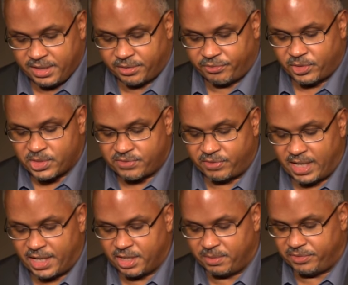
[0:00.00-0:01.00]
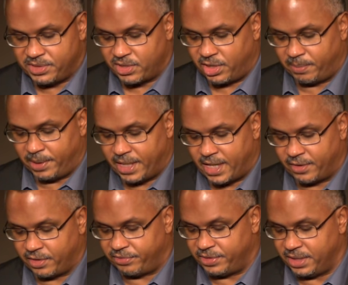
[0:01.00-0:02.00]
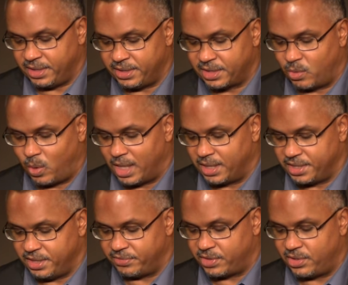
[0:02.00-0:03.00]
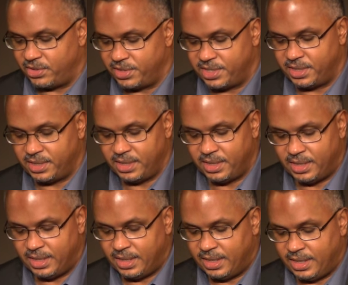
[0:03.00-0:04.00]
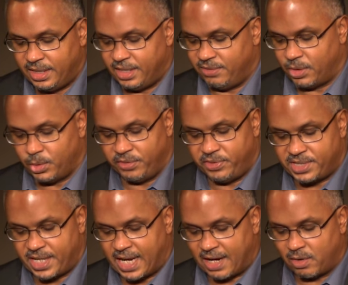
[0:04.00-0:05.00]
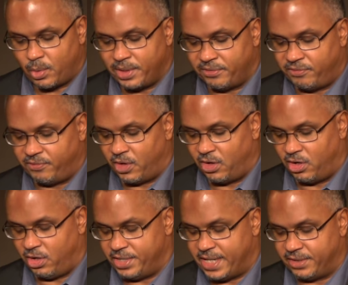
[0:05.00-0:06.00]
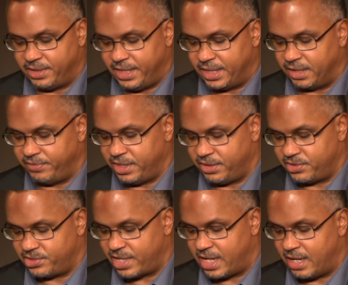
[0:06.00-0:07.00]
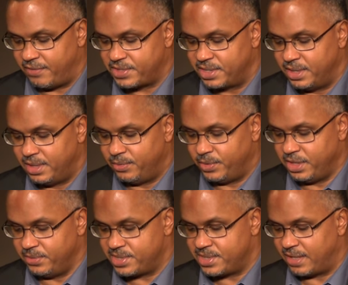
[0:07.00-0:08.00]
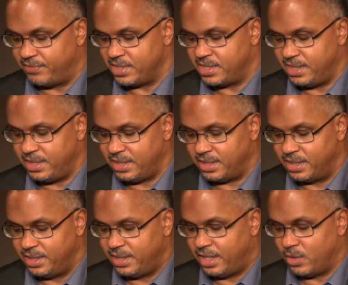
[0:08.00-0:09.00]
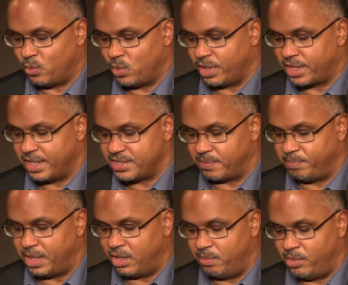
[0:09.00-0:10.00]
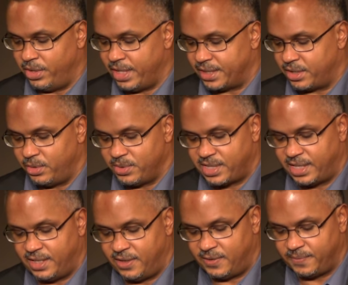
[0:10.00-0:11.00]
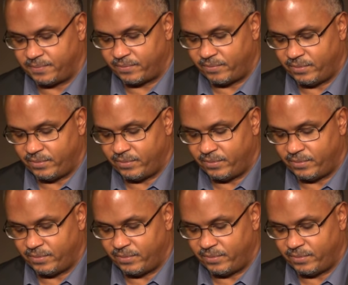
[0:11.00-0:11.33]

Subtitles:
In the first volume of his autobiography, The Quality of Hurt, he wrote of his harrowing fall down an elevator shaft when he was 17 and working as a bellboy at a hotel.